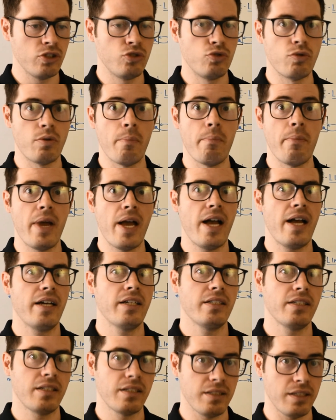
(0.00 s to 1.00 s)

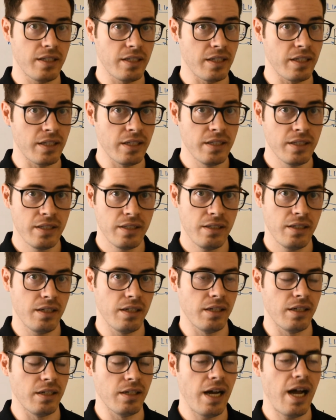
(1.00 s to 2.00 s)
dramatically
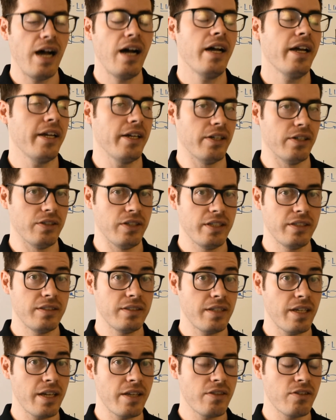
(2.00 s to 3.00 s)
higher. Let's
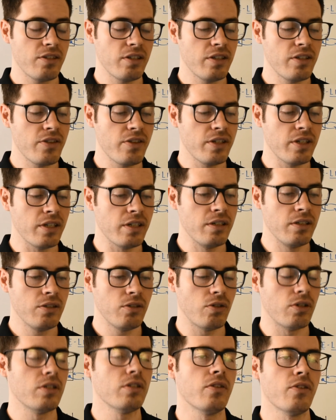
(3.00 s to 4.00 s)
say the
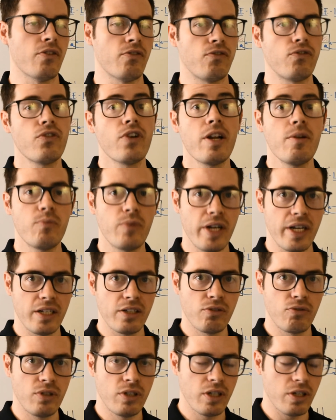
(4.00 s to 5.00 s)
frame
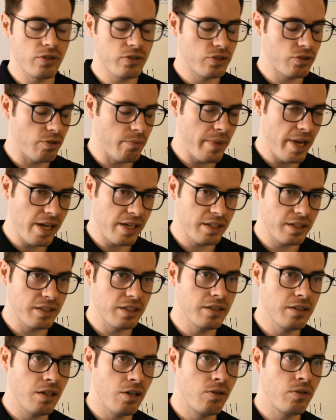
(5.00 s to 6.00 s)
rate goes dramatically
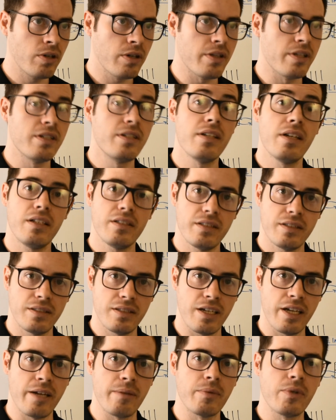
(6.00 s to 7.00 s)
lower, the delta
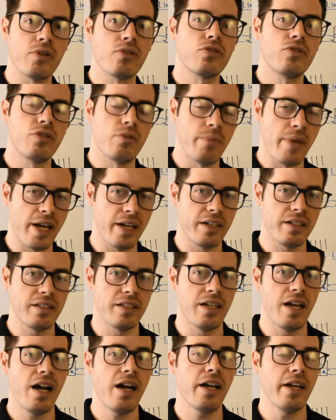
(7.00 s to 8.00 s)
time goes
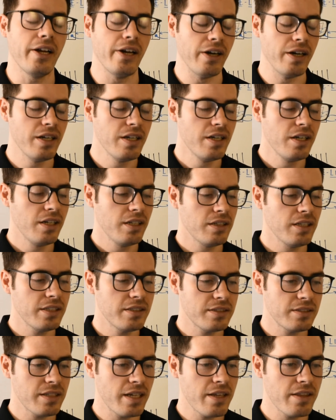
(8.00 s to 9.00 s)
dramatically higher.
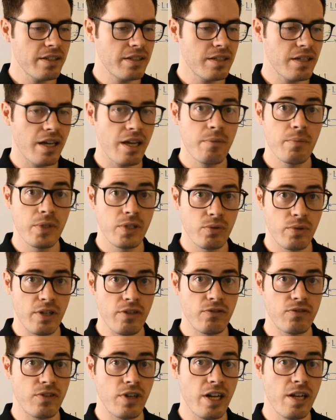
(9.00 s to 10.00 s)
Let's say the time between
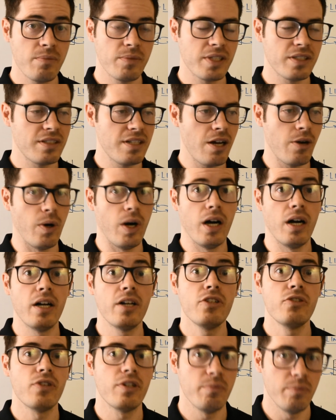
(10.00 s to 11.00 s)
frames is now
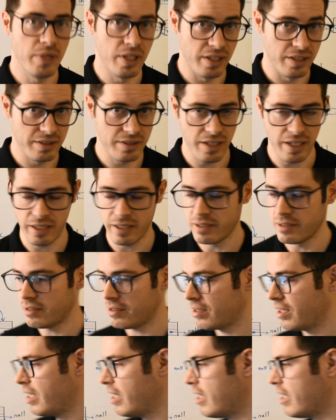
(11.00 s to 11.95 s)
100 milliseconds.